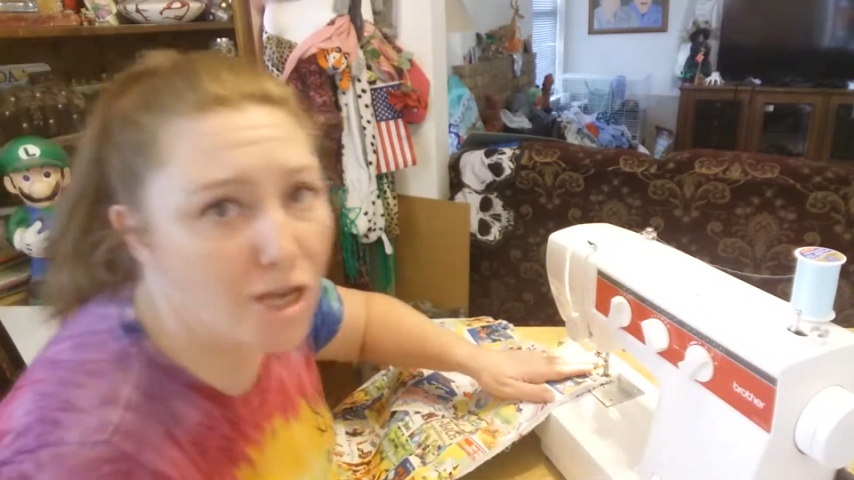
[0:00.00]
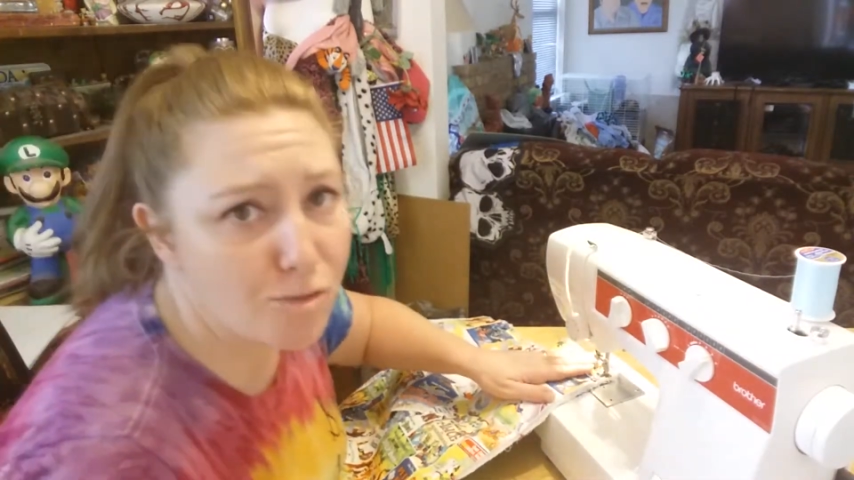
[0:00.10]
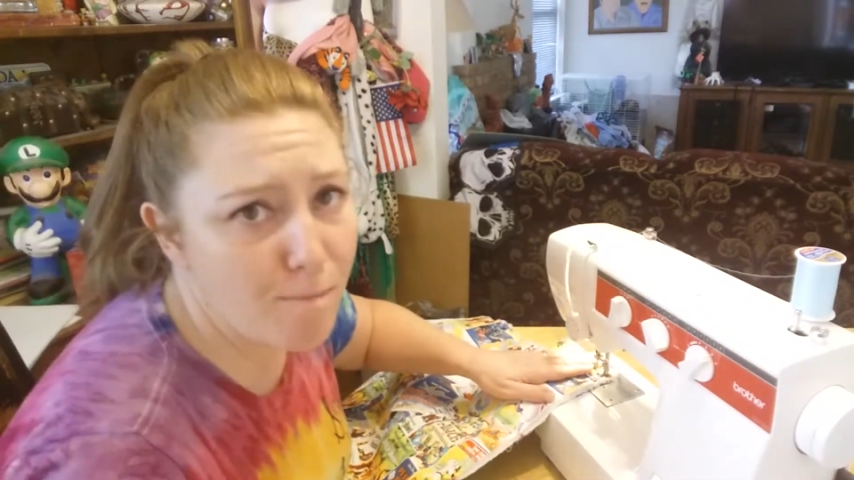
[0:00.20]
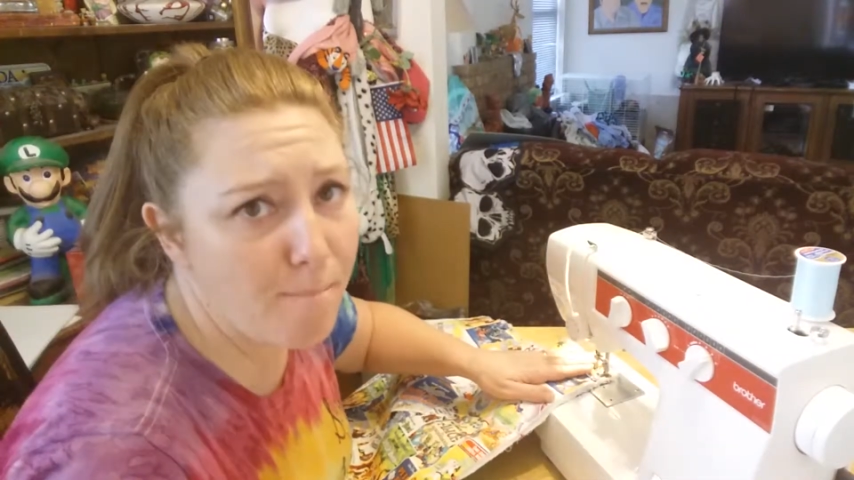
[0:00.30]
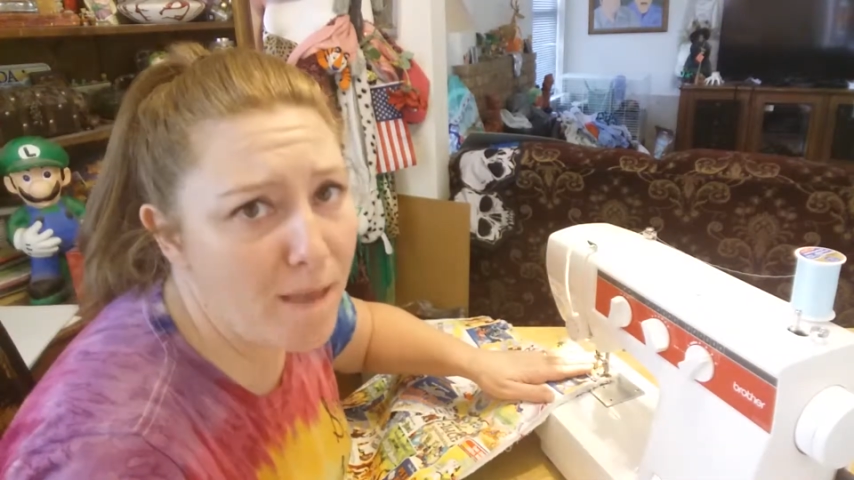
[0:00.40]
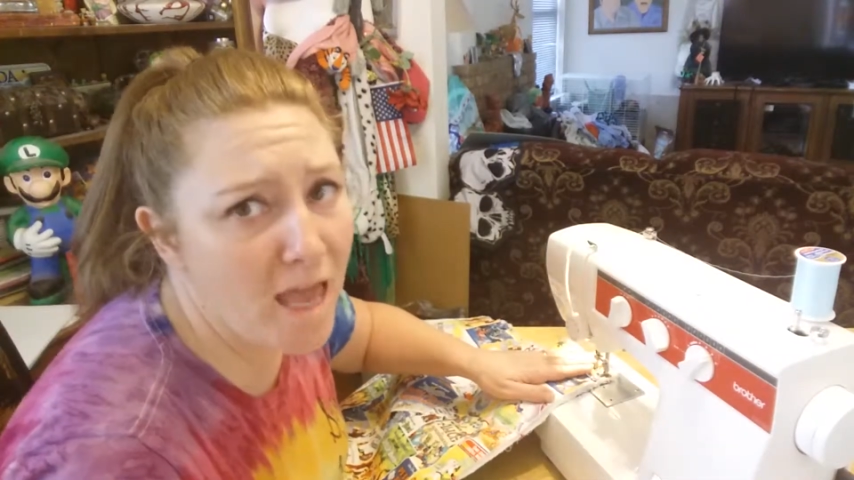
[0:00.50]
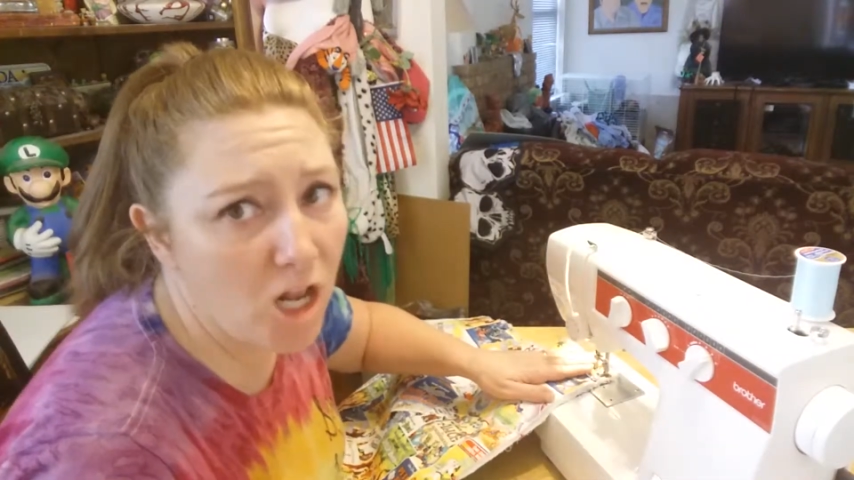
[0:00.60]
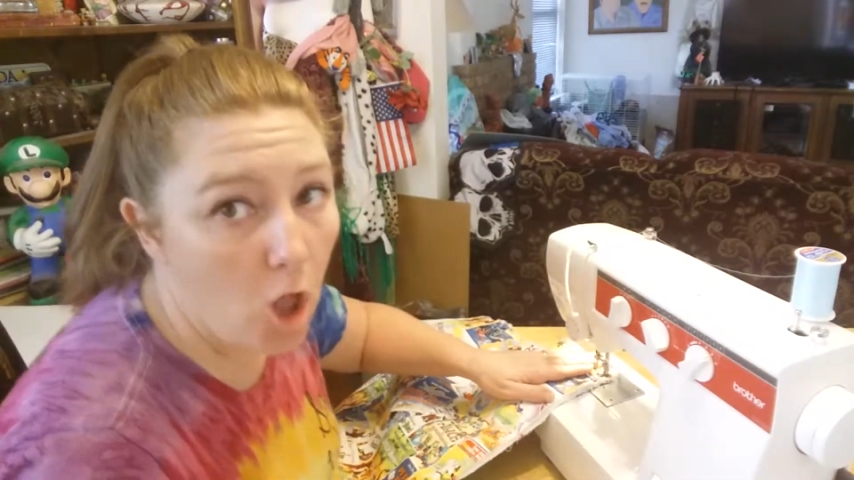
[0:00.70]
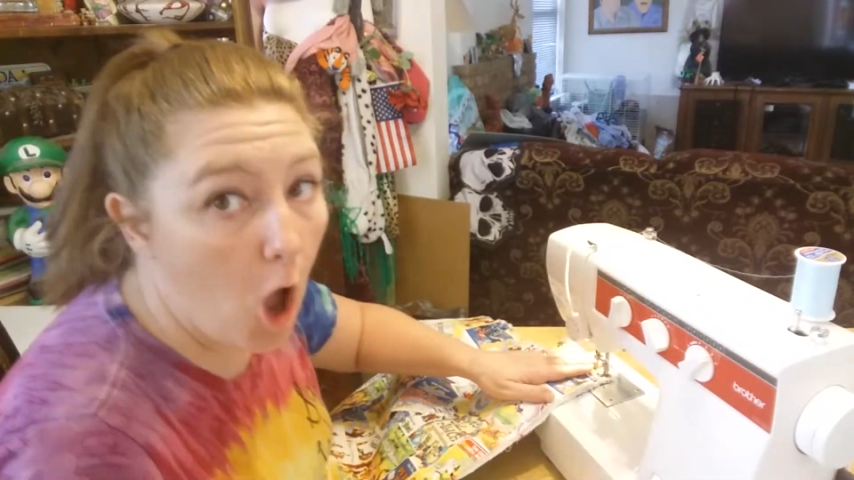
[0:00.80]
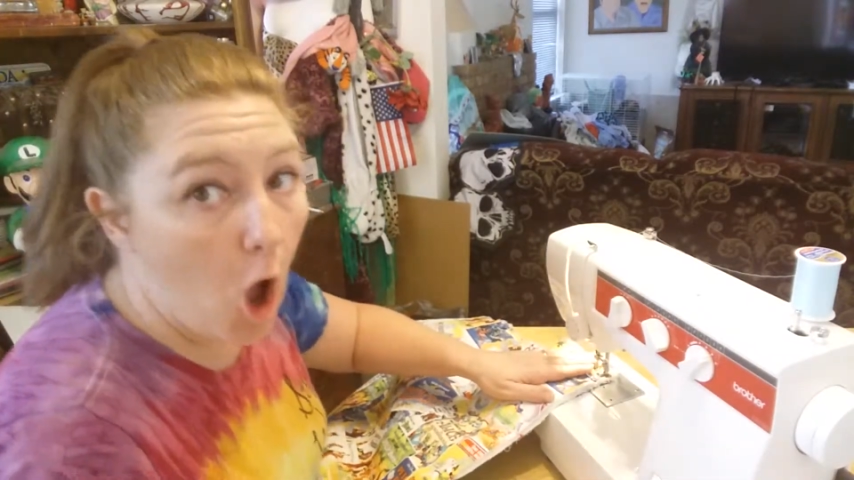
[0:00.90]
lost my
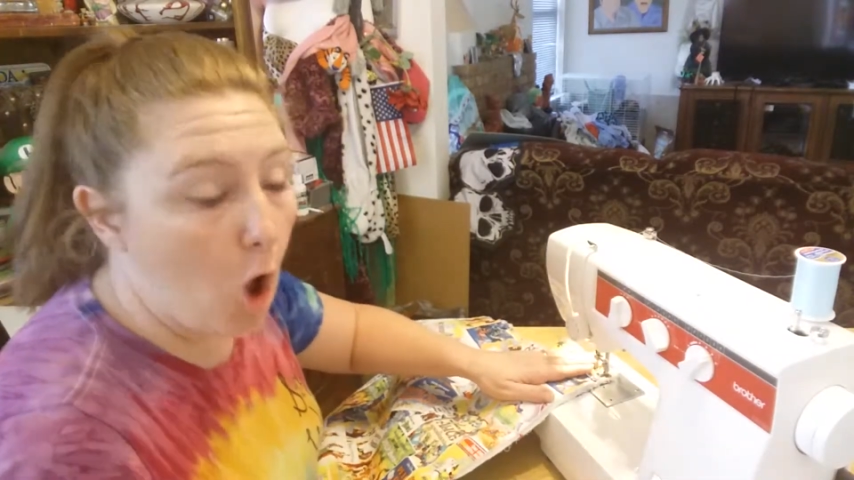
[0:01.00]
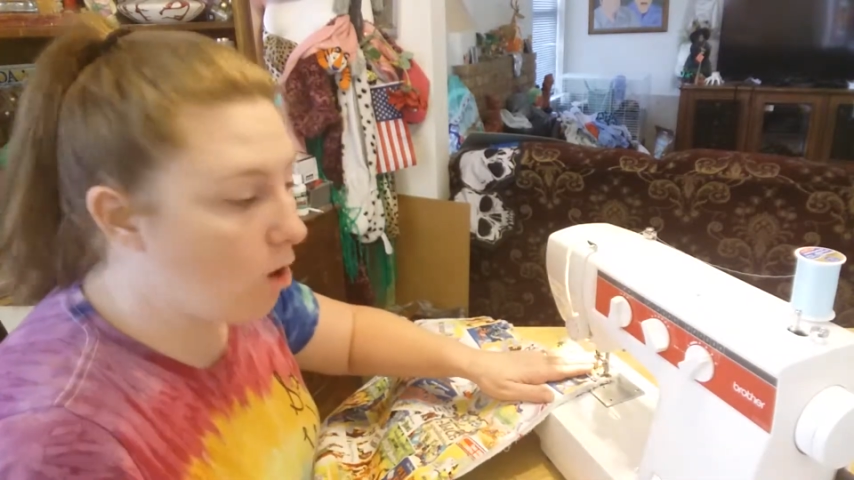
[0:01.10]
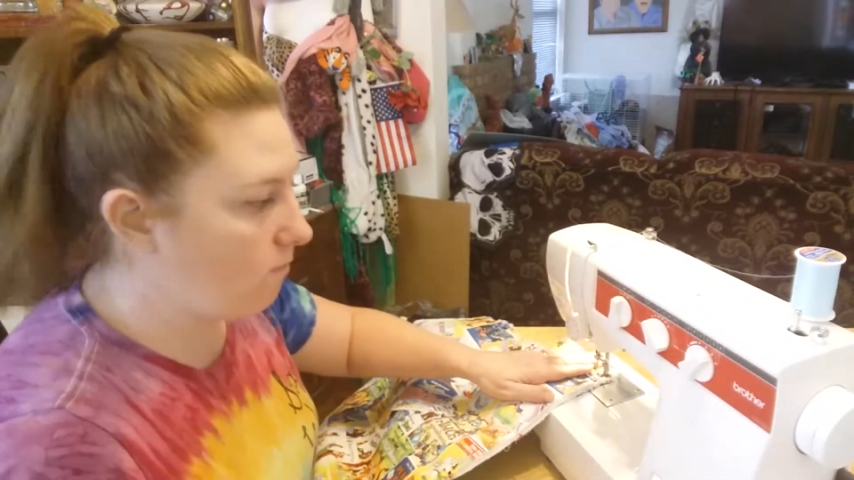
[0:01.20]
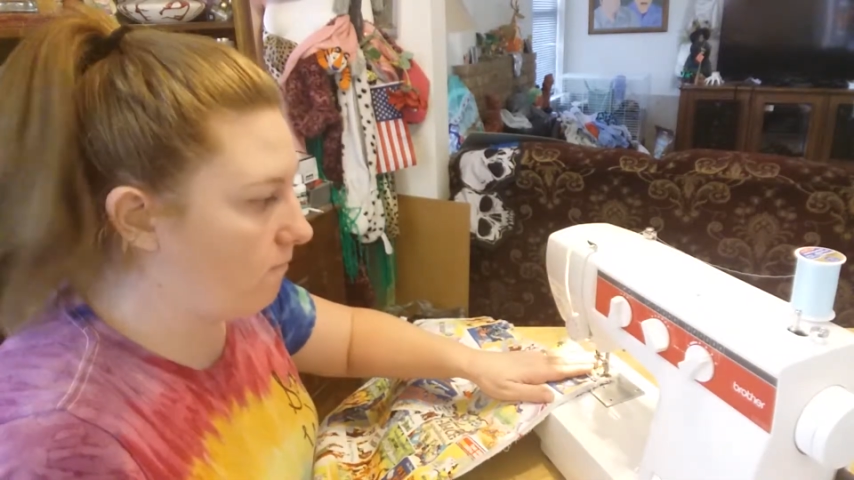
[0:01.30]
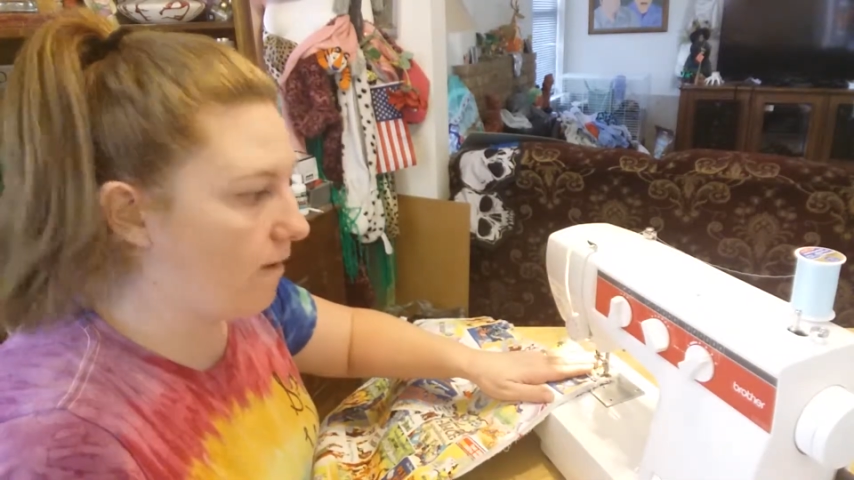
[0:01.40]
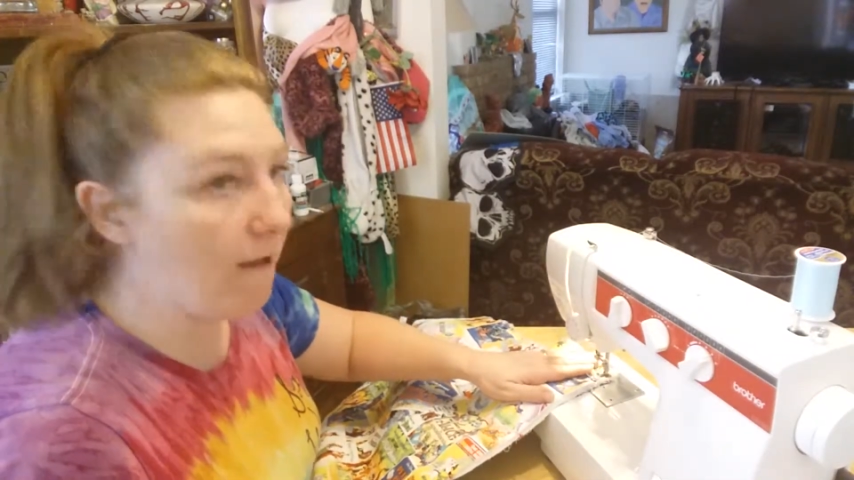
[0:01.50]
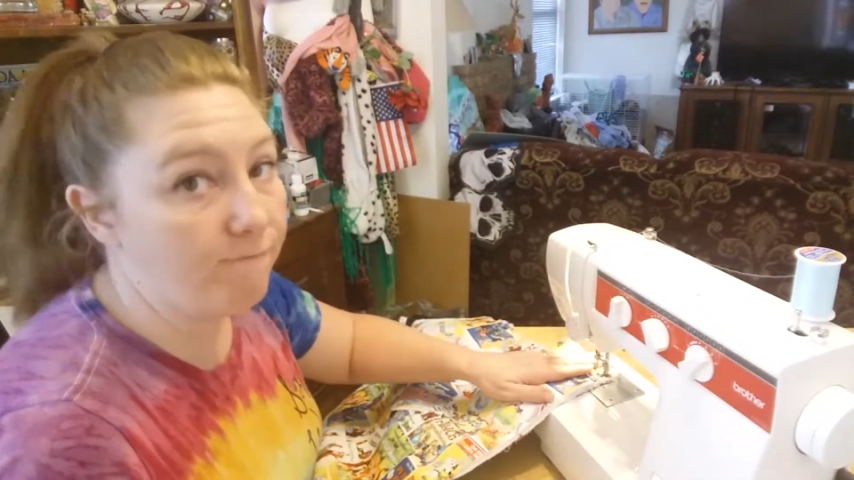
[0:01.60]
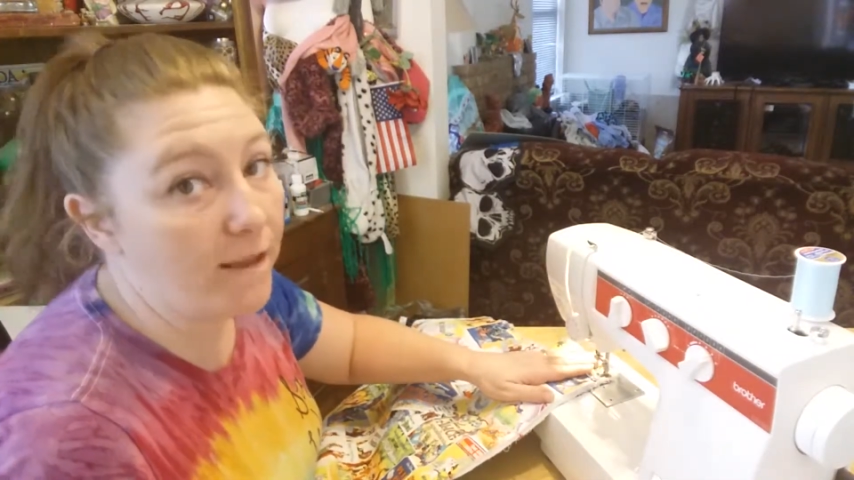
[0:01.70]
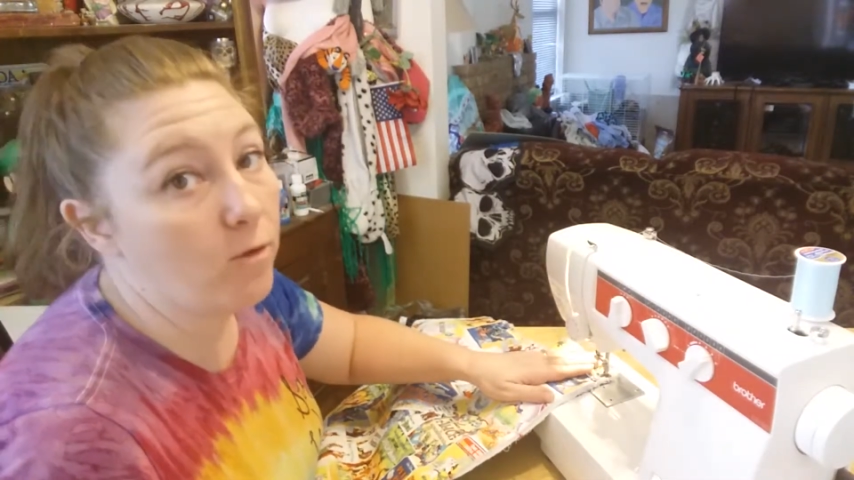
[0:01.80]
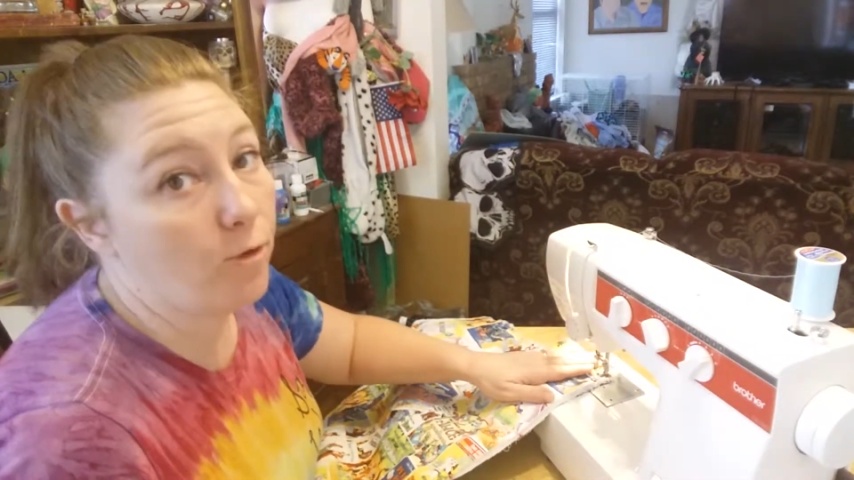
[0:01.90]
pedal! I
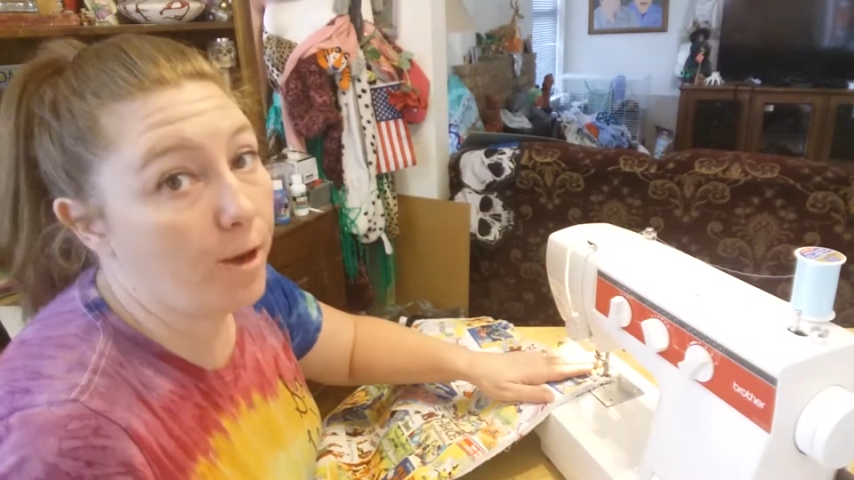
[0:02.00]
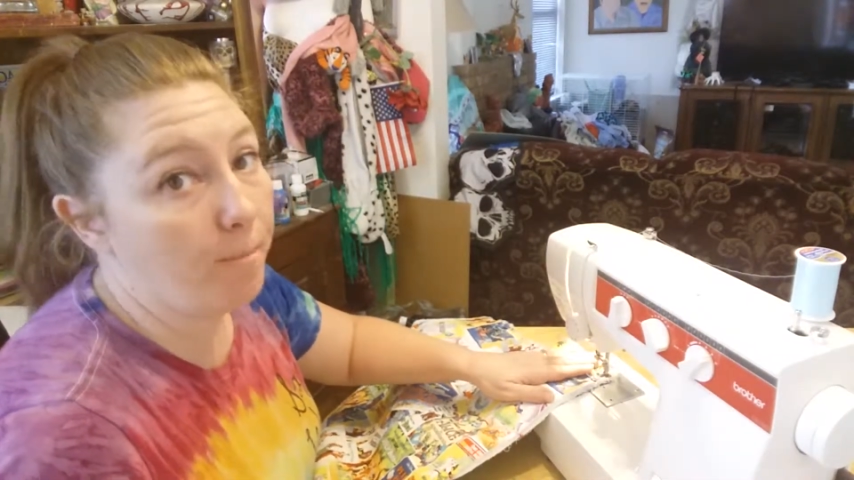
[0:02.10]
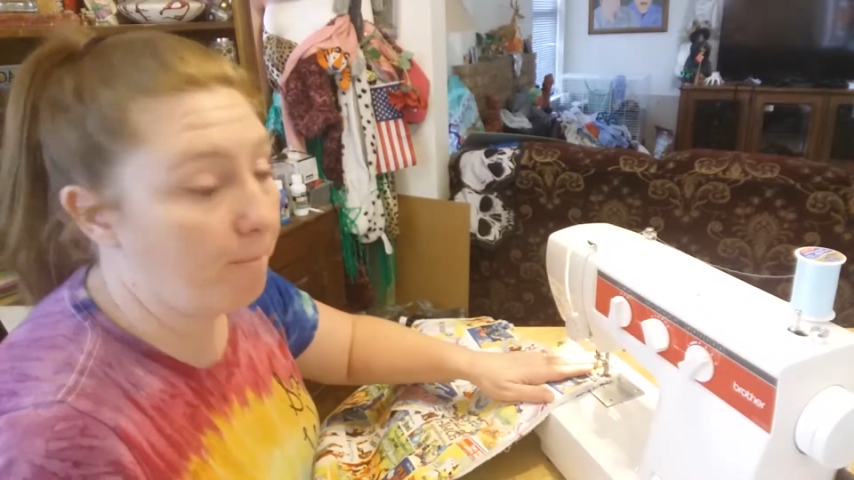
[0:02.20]
found it.